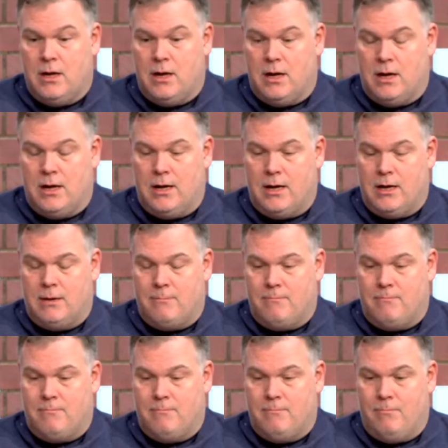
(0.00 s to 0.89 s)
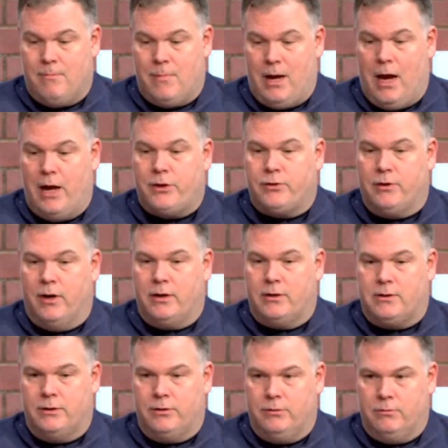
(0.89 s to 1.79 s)
I try
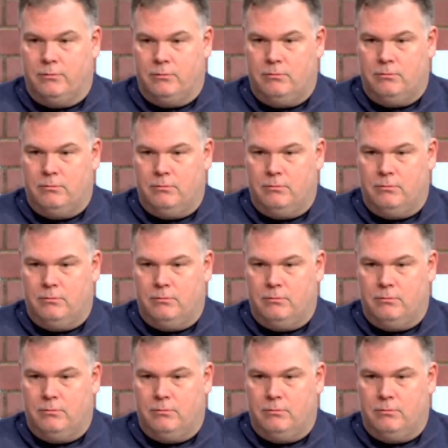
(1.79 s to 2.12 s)
to,